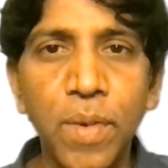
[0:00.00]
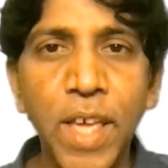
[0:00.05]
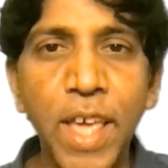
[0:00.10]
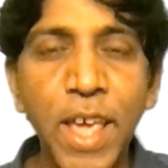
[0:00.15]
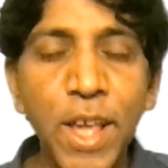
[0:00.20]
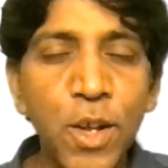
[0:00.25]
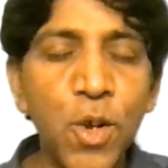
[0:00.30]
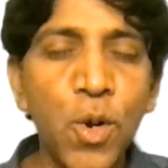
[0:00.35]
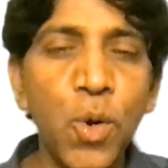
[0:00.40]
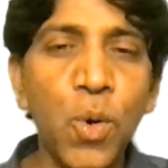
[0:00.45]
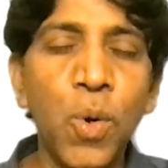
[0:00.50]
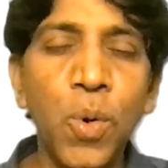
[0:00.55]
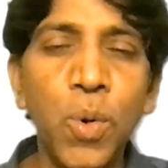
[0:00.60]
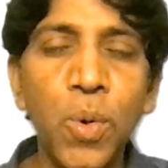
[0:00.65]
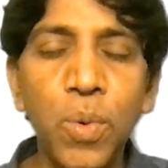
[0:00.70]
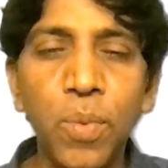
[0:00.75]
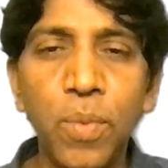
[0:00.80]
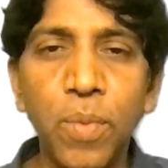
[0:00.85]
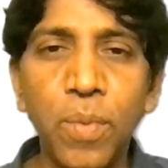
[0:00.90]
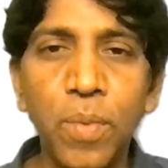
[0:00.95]

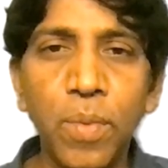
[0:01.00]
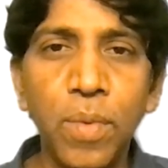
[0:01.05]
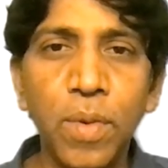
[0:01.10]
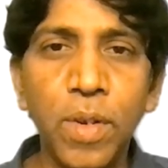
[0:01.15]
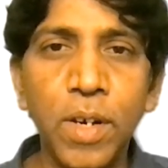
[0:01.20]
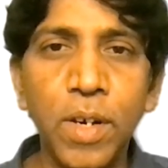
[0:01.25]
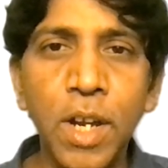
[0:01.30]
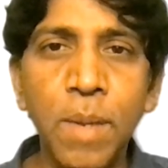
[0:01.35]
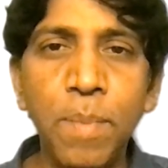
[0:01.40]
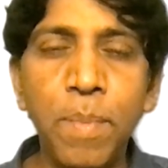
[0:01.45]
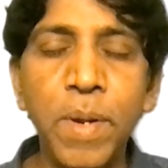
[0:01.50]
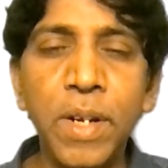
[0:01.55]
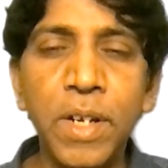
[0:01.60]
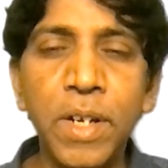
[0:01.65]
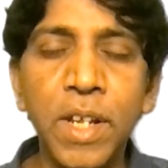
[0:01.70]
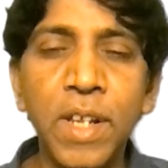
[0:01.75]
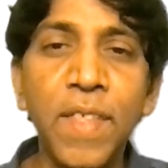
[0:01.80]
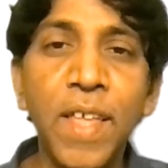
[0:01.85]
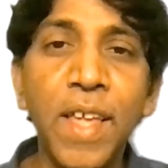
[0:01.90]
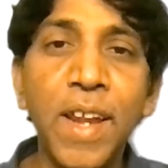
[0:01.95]
ago,
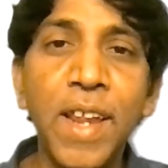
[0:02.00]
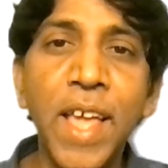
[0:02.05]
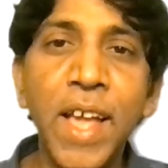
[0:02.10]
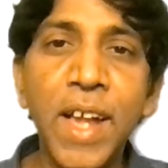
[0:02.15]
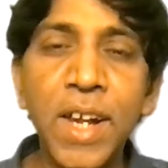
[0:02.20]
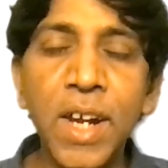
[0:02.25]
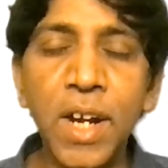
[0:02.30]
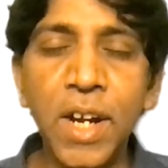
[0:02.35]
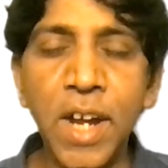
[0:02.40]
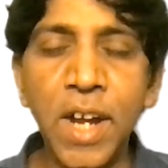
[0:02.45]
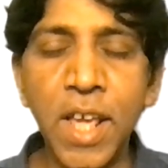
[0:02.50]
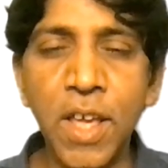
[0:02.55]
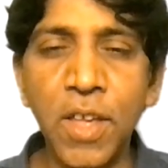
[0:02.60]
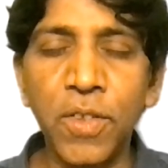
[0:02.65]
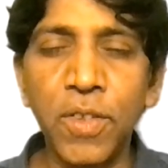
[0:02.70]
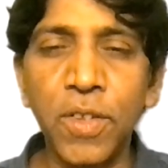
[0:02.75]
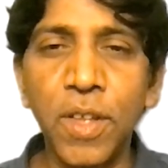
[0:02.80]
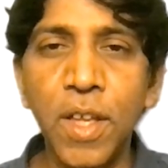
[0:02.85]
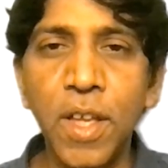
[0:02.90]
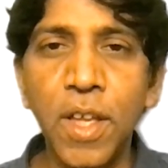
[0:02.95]
depicting their younger
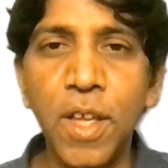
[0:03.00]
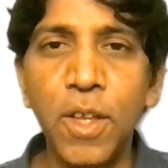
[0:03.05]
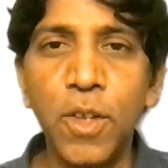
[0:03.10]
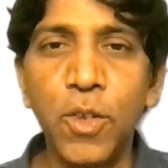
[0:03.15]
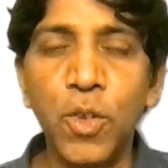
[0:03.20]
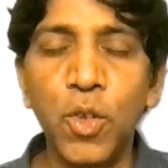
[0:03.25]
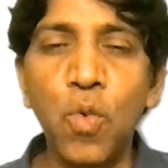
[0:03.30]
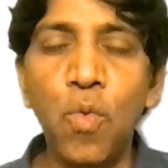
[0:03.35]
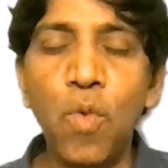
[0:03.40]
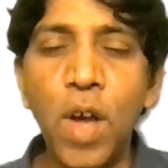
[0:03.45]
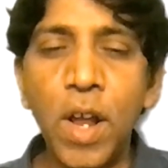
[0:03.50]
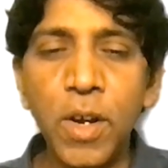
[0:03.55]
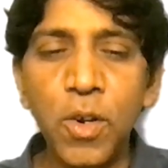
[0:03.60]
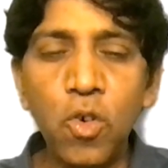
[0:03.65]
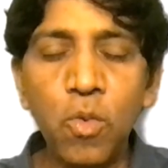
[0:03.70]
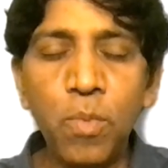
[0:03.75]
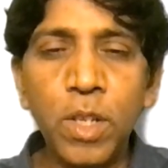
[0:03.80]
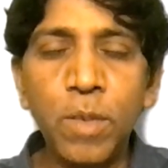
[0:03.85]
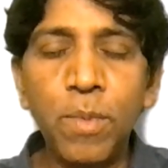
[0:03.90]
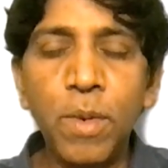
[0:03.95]
days. So one
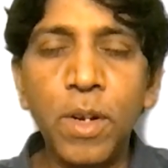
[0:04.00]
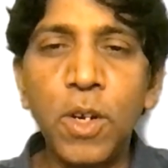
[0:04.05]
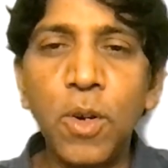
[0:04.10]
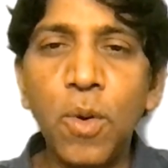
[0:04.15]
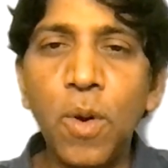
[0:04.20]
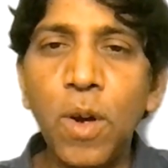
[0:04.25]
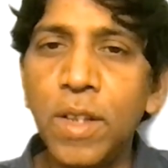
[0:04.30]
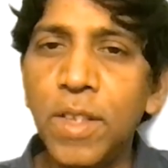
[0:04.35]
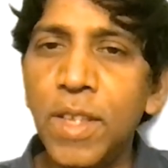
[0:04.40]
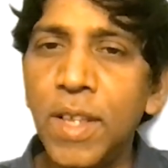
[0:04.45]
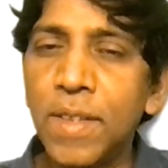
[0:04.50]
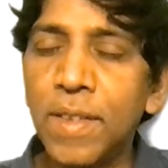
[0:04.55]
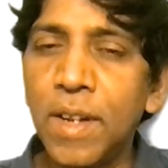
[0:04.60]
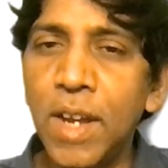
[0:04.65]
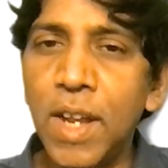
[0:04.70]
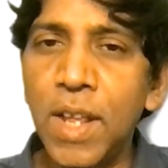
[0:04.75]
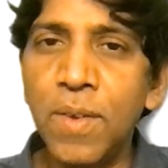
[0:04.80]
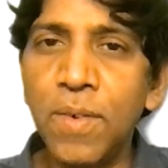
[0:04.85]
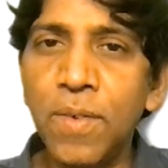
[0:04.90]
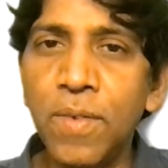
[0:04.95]
group has been told to just
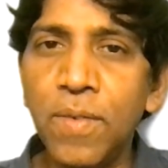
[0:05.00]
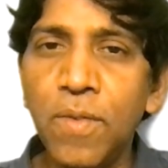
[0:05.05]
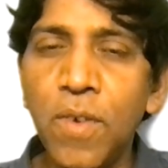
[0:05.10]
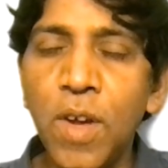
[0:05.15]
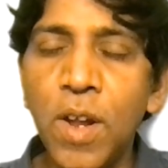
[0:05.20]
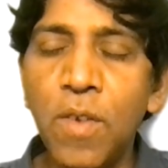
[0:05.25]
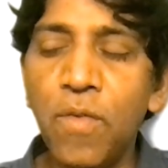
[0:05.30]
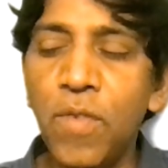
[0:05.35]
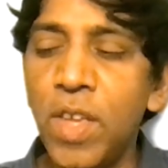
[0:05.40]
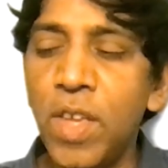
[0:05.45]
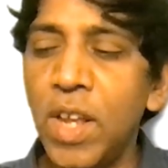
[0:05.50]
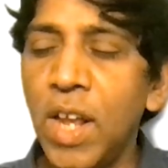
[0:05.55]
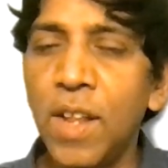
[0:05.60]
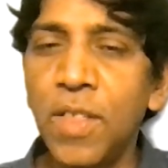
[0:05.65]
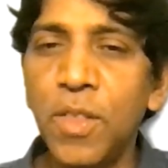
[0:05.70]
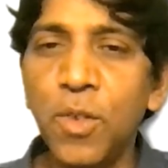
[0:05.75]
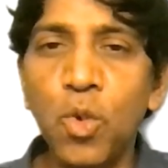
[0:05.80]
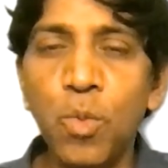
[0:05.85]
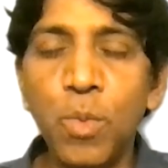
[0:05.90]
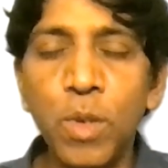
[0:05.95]
live 1 week,
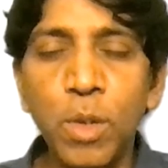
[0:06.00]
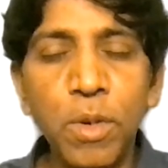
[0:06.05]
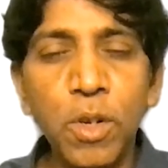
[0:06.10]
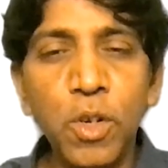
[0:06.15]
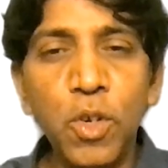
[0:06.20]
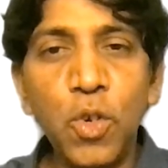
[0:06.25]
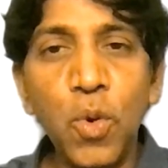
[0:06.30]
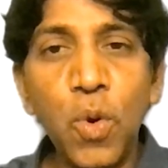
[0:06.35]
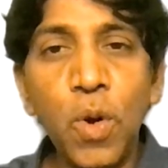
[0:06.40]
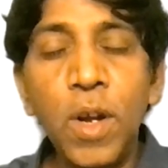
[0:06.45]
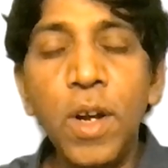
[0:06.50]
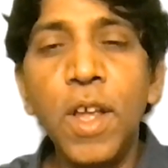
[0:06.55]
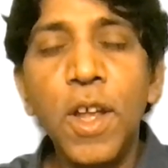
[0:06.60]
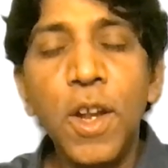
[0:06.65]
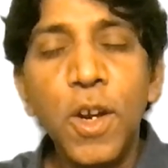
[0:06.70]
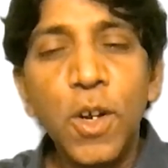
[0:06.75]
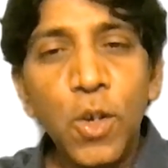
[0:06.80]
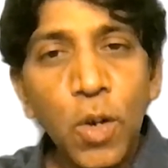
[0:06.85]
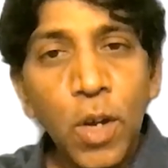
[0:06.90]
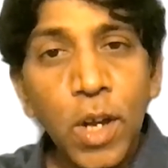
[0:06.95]
another group has been told
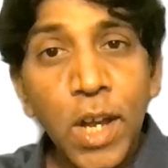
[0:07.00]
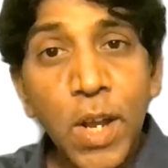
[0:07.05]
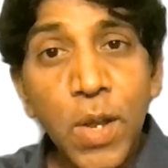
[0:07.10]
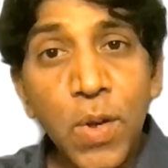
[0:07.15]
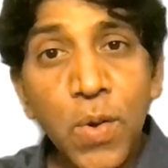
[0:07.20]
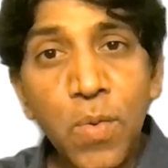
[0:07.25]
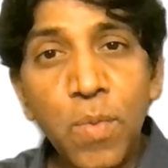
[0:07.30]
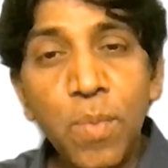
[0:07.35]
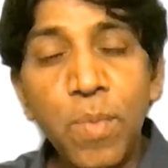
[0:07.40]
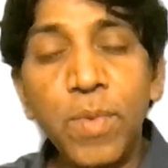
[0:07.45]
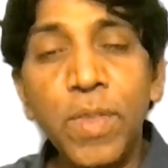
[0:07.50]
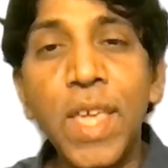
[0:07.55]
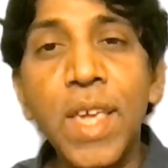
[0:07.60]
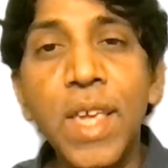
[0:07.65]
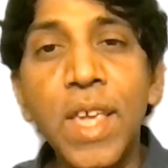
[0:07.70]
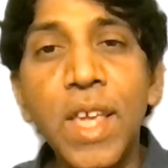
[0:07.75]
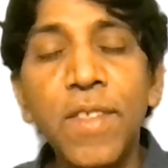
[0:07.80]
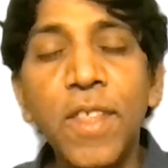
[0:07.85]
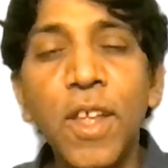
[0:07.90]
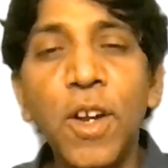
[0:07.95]
to live
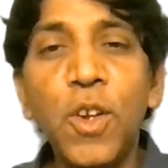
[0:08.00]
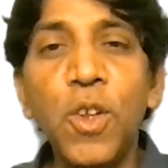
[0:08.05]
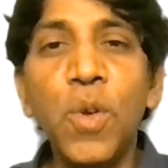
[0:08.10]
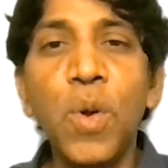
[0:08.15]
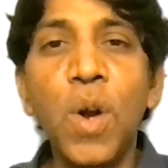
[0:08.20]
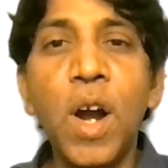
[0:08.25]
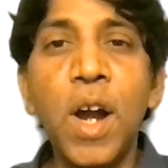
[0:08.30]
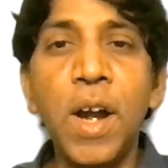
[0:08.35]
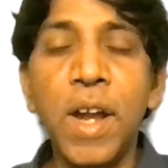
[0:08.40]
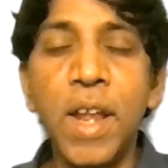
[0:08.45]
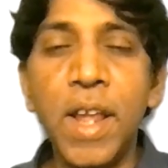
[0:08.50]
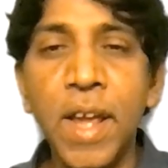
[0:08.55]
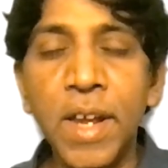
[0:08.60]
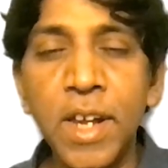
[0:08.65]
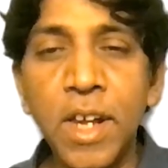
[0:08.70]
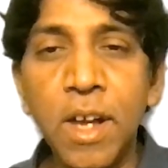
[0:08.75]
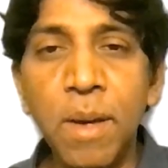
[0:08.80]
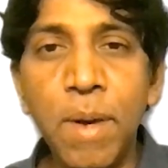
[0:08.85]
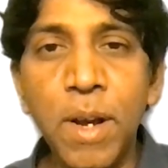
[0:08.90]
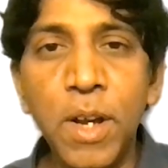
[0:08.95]
thinking that you are
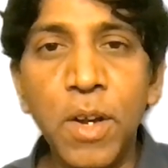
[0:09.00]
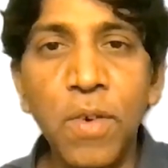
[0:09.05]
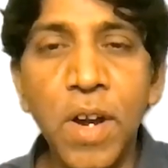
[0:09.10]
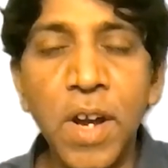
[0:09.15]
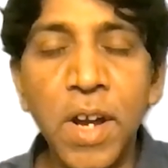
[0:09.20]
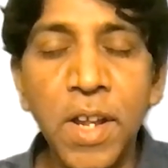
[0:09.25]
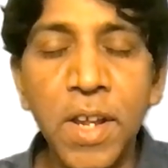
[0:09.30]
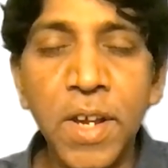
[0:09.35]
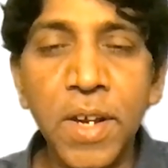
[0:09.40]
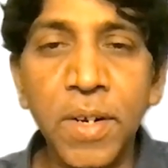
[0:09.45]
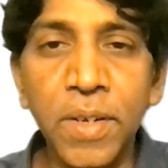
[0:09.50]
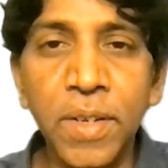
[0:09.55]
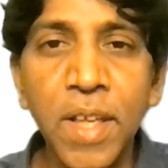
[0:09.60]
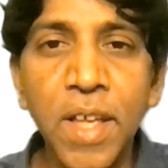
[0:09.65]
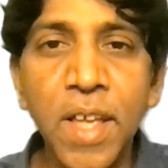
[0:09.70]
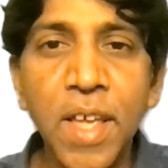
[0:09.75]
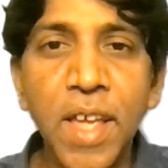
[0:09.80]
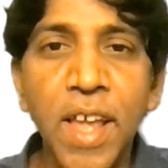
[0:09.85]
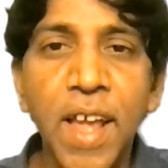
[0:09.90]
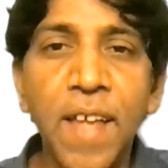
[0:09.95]
younger by 20 years.
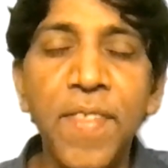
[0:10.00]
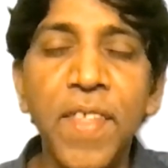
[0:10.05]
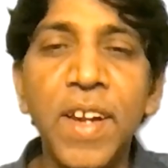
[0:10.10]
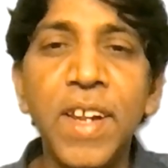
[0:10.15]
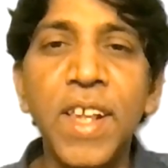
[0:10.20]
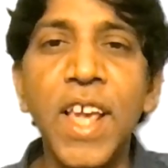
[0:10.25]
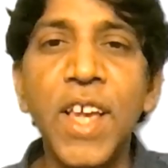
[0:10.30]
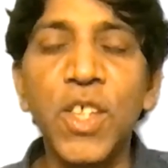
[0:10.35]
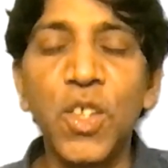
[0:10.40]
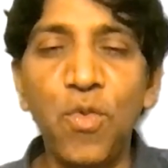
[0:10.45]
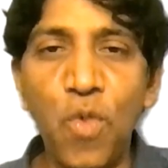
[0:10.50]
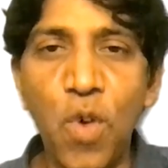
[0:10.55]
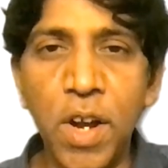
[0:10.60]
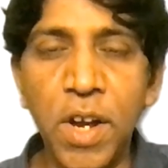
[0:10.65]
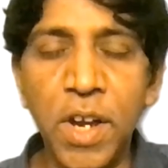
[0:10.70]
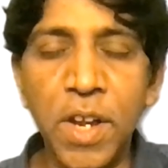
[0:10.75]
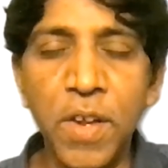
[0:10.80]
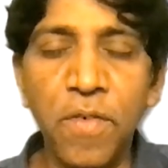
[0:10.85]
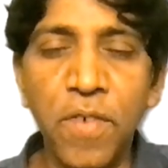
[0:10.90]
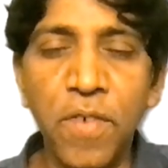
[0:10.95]
And then guess what, dear